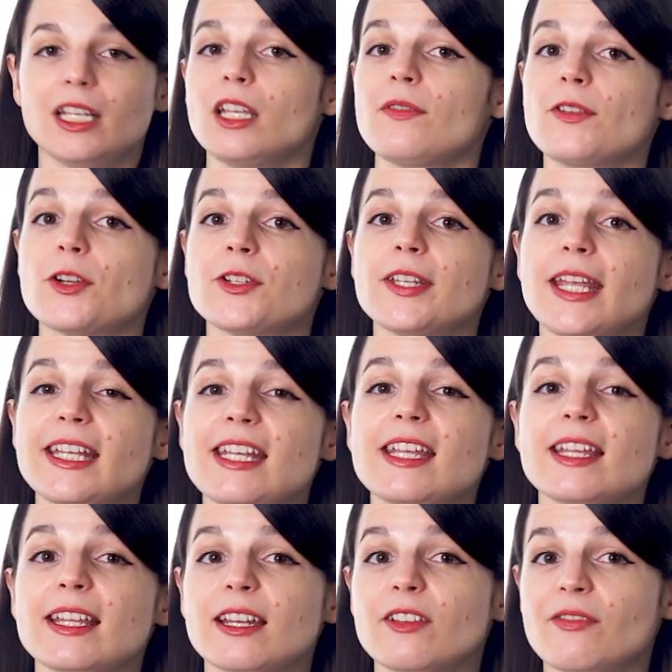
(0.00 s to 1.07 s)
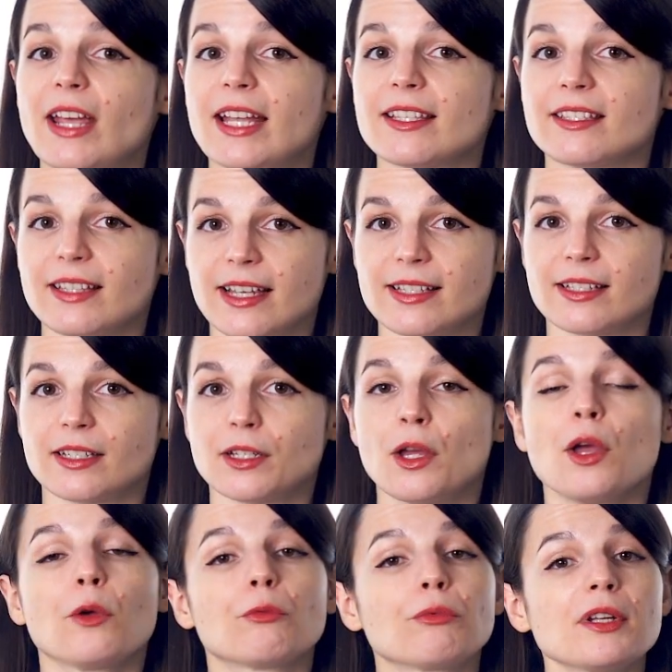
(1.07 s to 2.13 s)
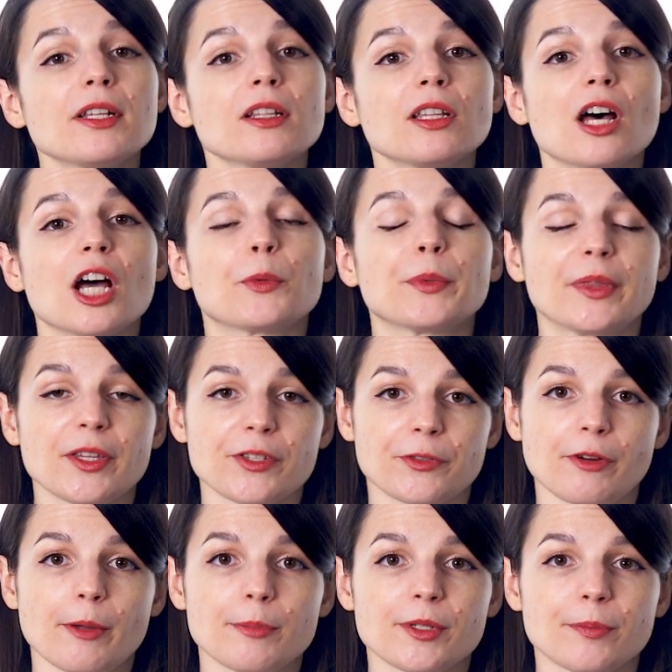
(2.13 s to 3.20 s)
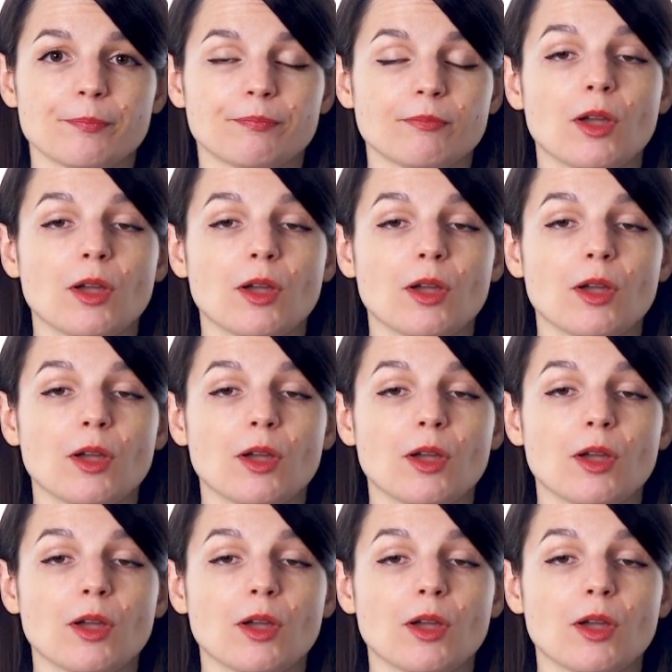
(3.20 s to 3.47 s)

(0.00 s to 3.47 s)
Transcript: If you're taking an advanced lesson, read along with the script.